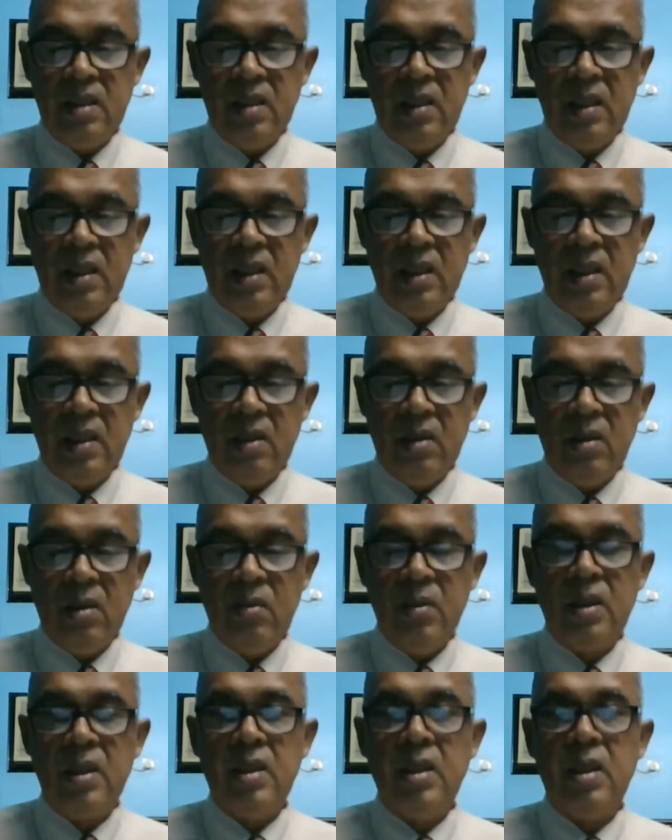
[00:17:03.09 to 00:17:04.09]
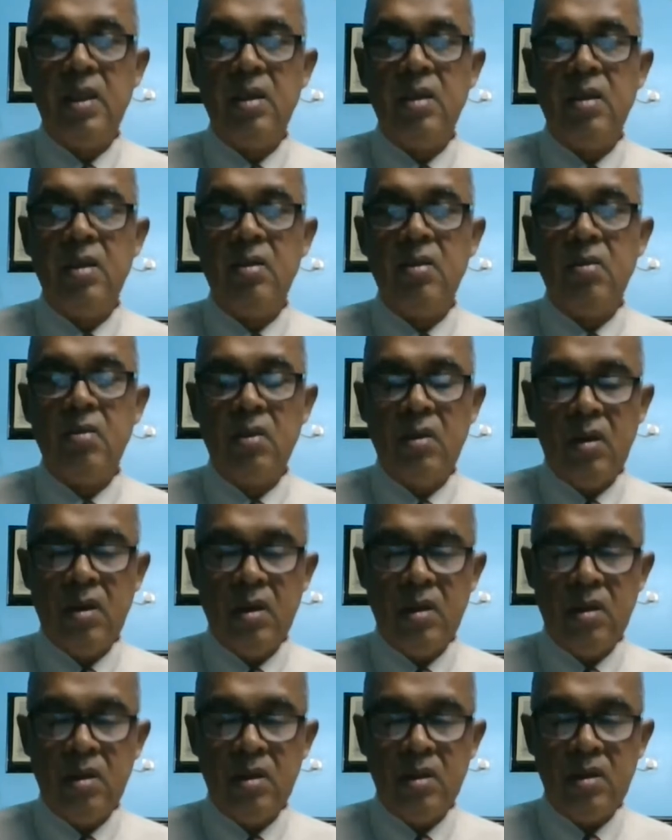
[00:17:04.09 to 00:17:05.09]
the committee
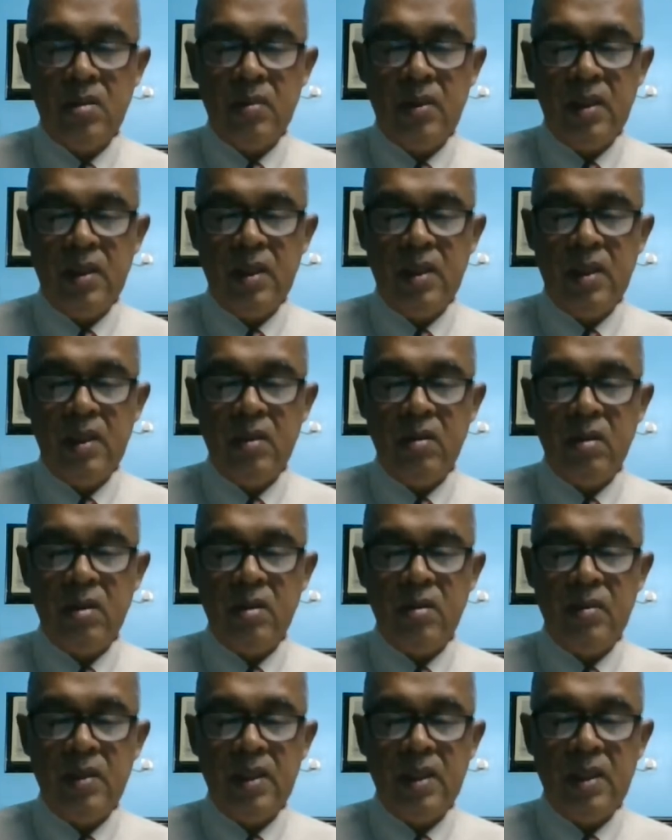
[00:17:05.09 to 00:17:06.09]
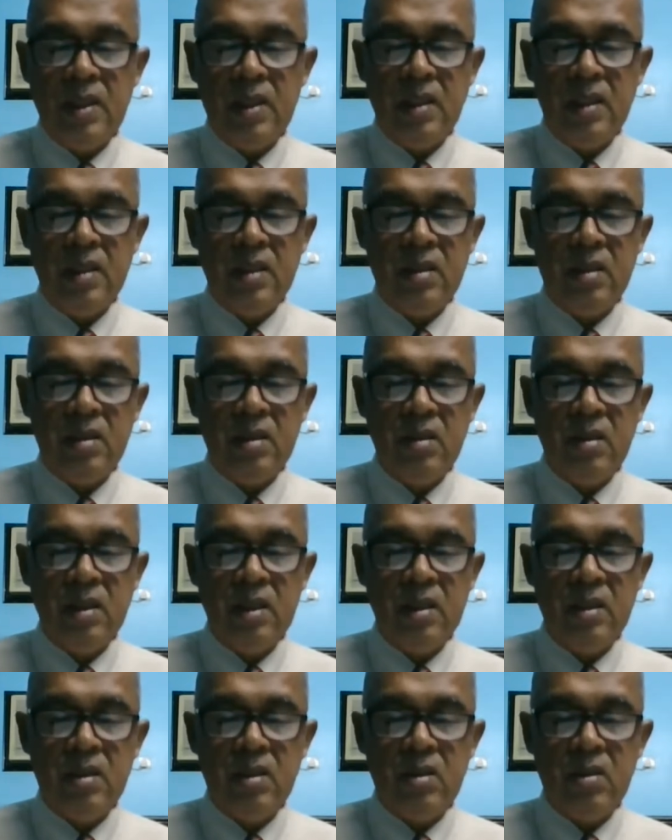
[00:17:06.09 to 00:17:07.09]
in the hospital is
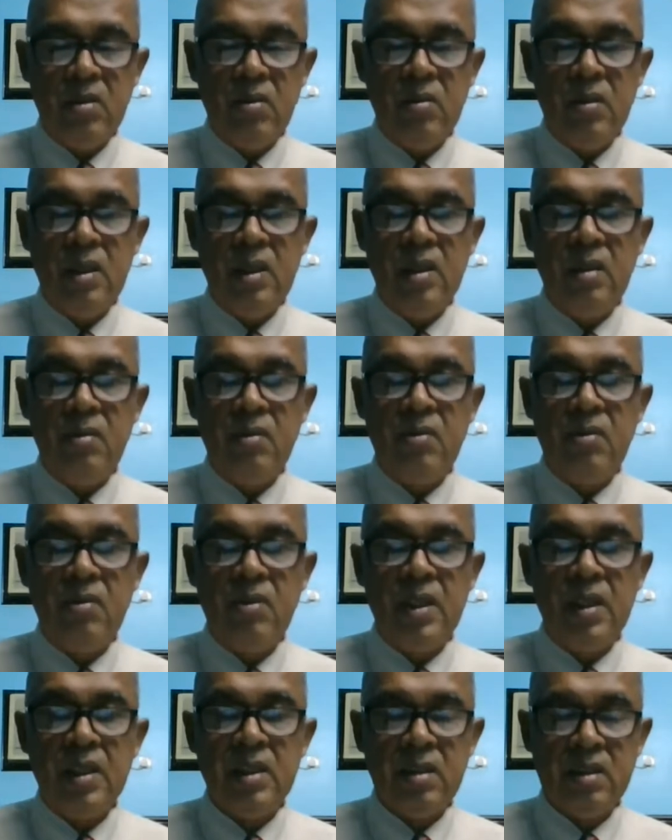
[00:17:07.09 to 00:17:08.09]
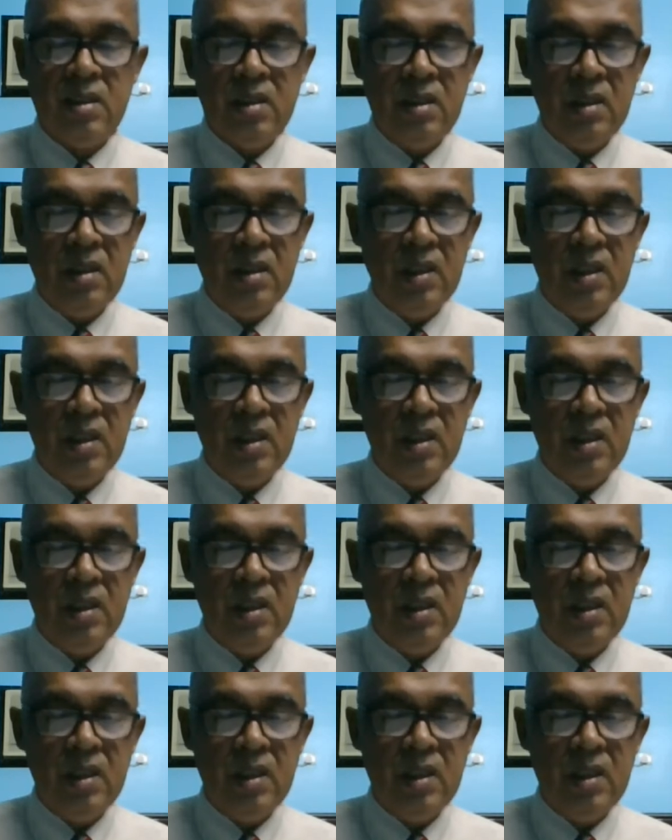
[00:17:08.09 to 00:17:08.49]
to be fixed,